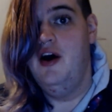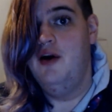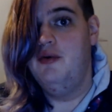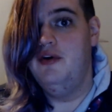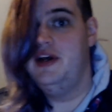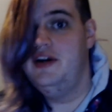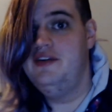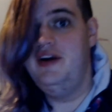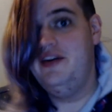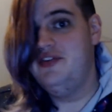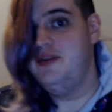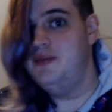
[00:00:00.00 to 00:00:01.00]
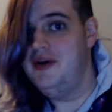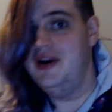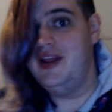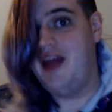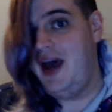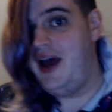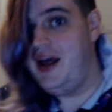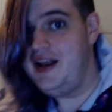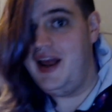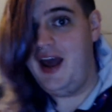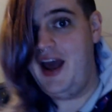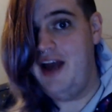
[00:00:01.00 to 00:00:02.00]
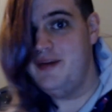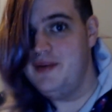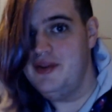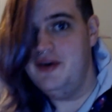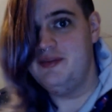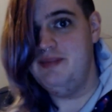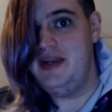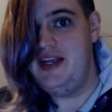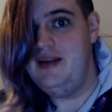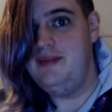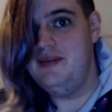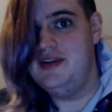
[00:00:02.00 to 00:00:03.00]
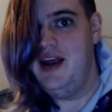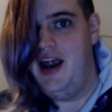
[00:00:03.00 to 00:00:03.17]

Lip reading: Well, get ready for more of that. Yay, remember those memes?